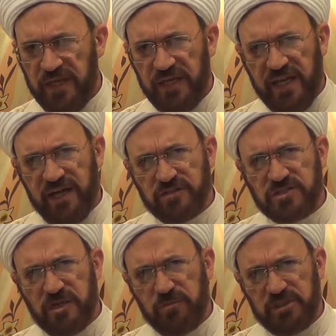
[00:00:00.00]
Now
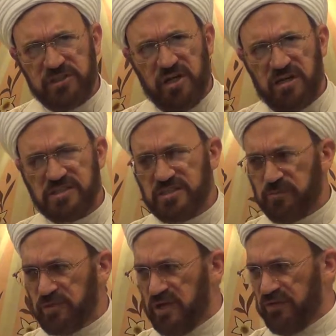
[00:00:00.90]
somebody asked the
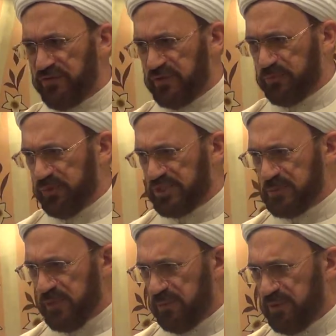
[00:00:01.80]
Prophet, peace
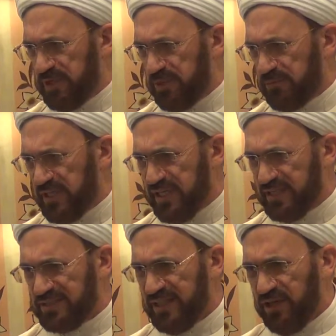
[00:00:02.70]
be upon him,
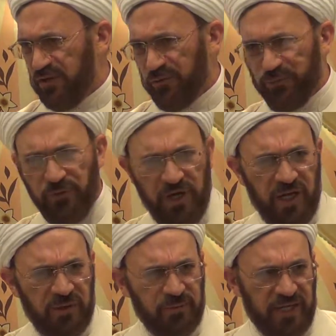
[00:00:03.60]
that
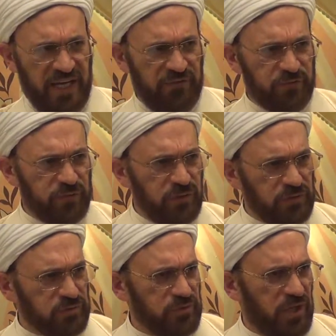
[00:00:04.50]
why we have to
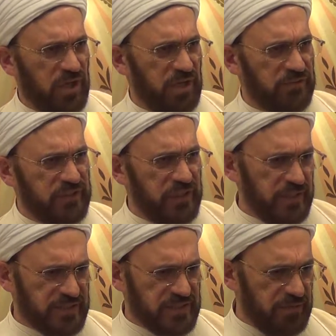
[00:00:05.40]
go through all of this?